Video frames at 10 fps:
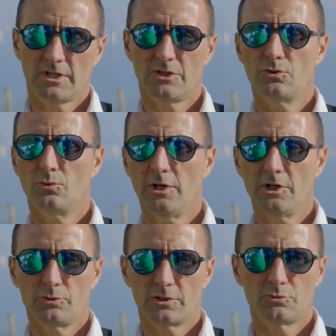In the
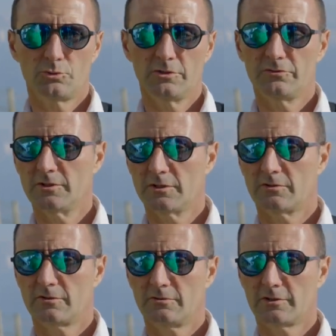wine, you can really feel
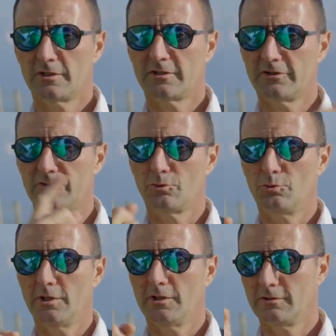it. You can taste a
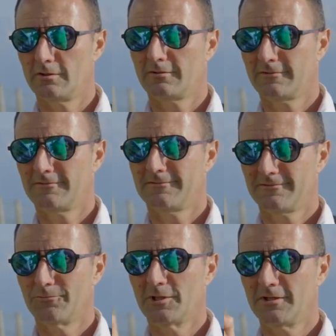wine
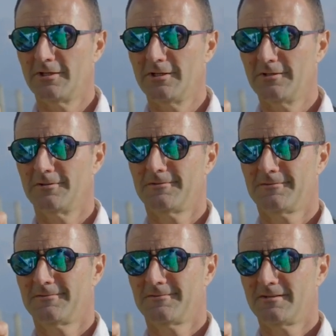one day,
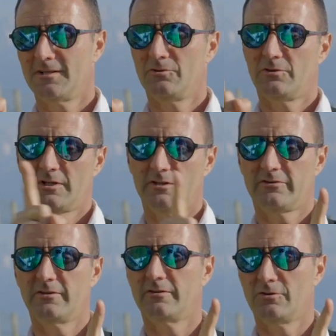and you
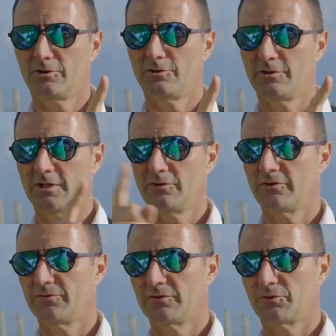taste it another day.
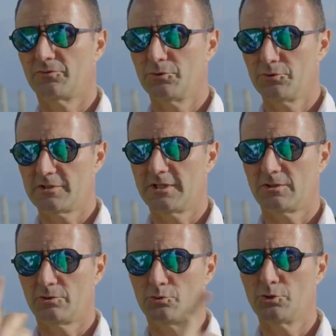If it's a fruits
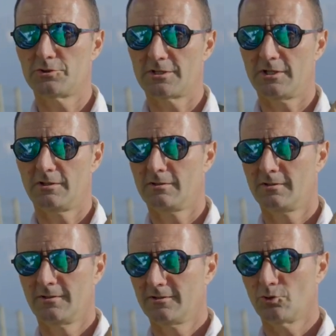day or roots day,
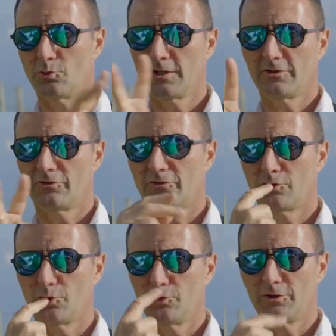the wine is
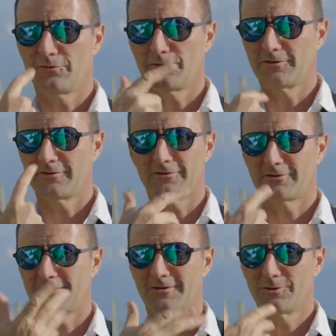two different
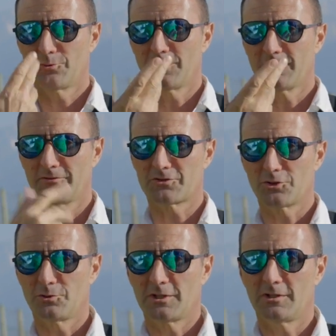way of
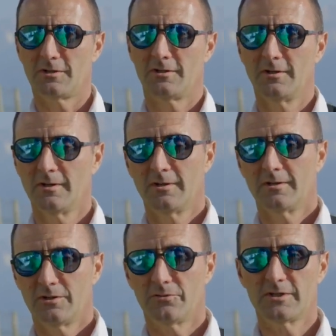showing it.
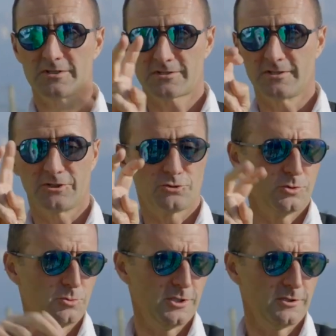If it's
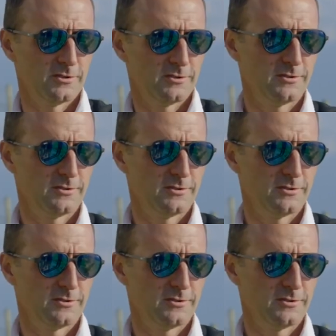natural wine.